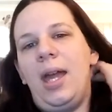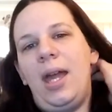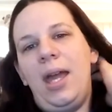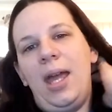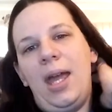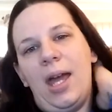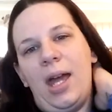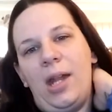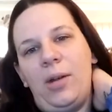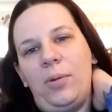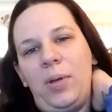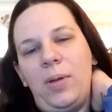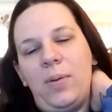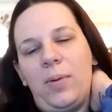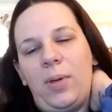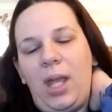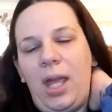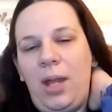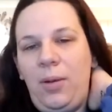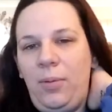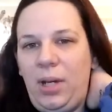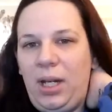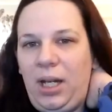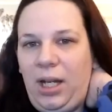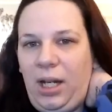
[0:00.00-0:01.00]
And we were
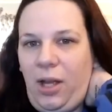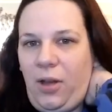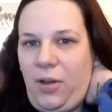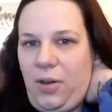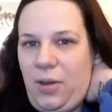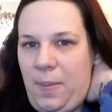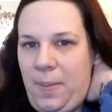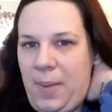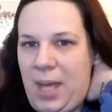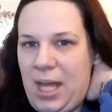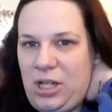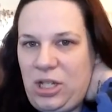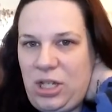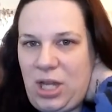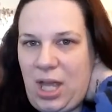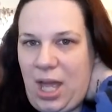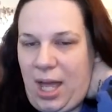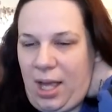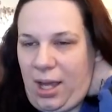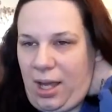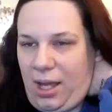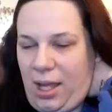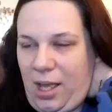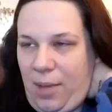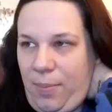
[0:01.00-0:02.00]
getting ready to go to a med
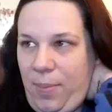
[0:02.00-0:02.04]
check.